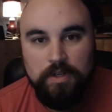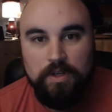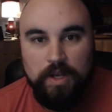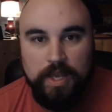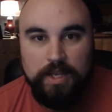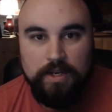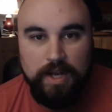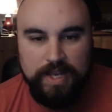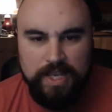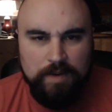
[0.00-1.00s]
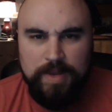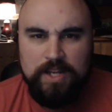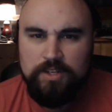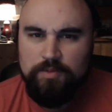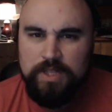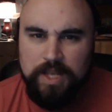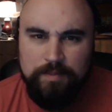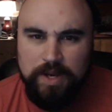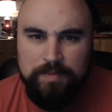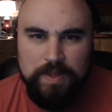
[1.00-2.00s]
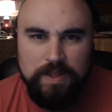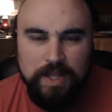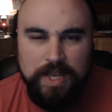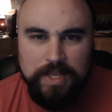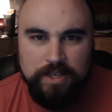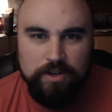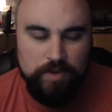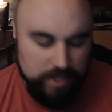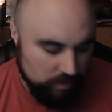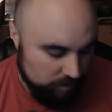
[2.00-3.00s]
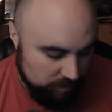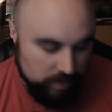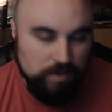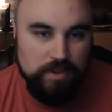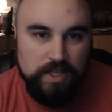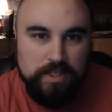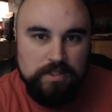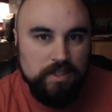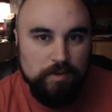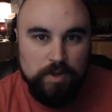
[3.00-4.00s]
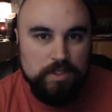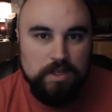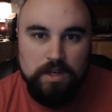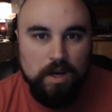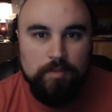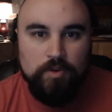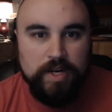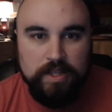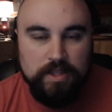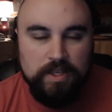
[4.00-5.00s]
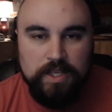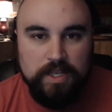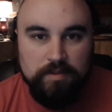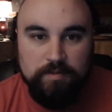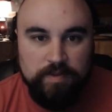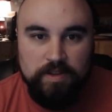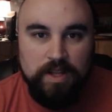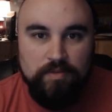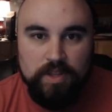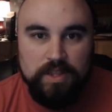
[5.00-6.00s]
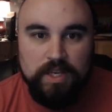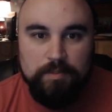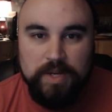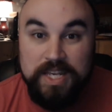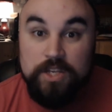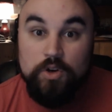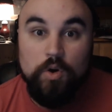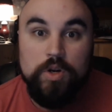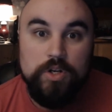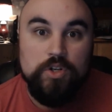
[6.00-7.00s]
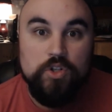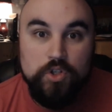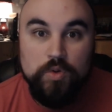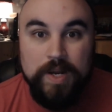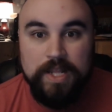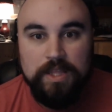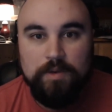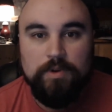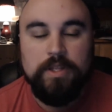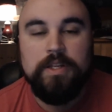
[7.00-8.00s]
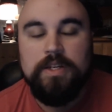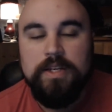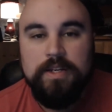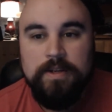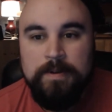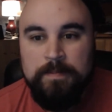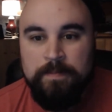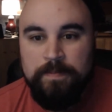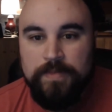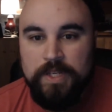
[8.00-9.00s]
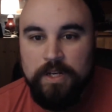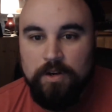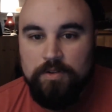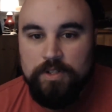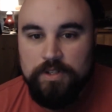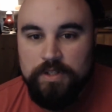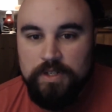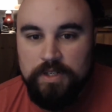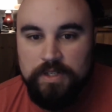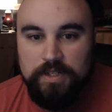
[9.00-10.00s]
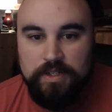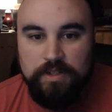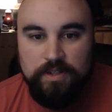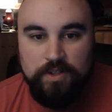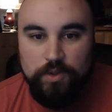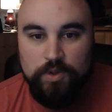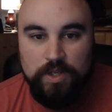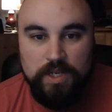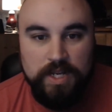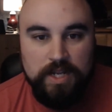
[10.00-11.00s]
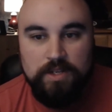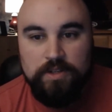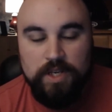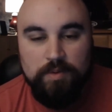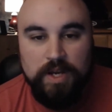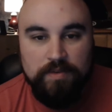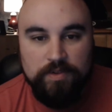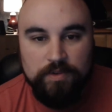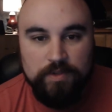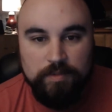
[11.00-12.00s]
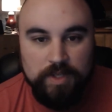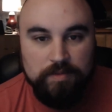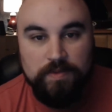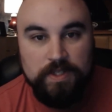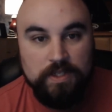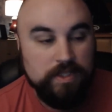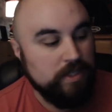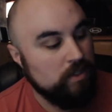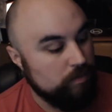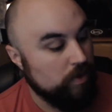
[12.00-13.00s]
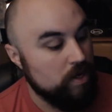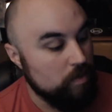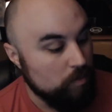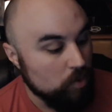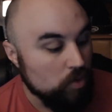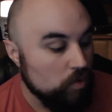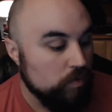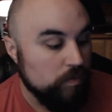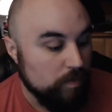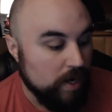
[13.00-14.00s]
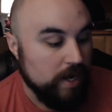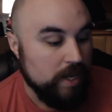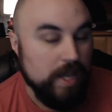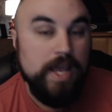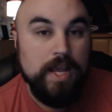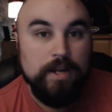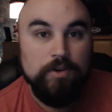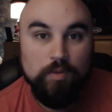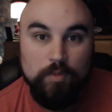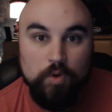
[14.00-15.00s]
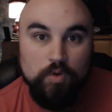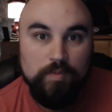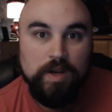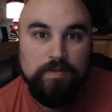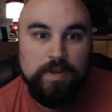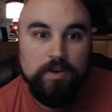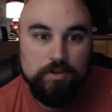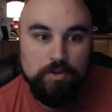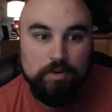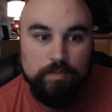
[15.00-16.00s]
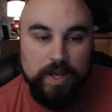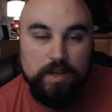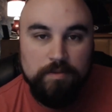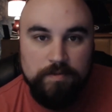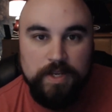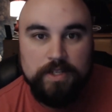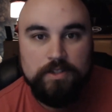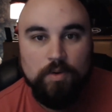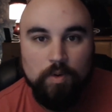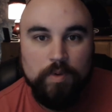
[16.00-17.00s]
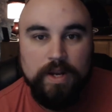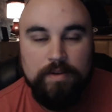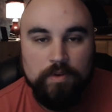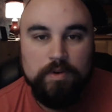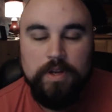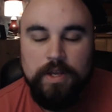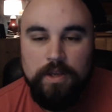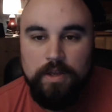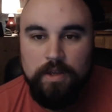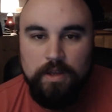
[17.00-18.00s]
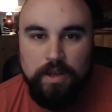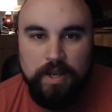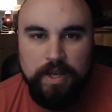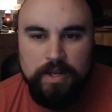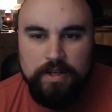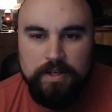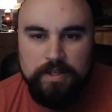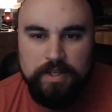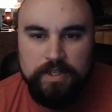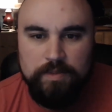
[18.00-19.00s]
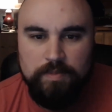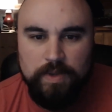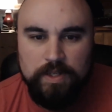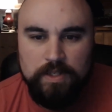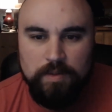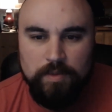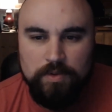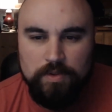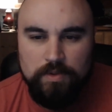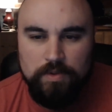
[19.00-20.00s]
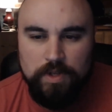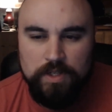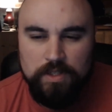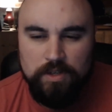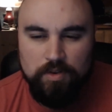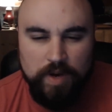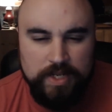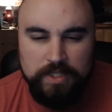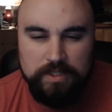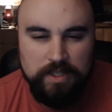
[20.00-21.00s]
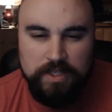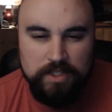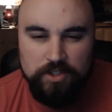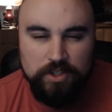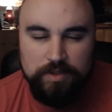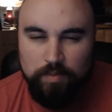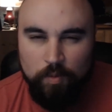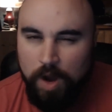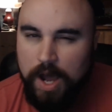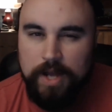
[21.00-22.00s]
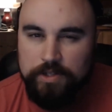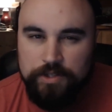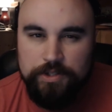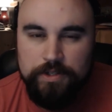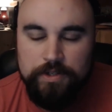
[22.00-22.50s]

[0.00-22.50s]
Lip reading: And I can't imagine what that might be like. You know, he can feel things. He wasn't numb or anything. He could feel everything, but he couldn't do anything with it. You know, he would have to sometimes physically tell his brain, move my hand or move my fingers or make a fist or whatever. And it's the craziest thing to just watch,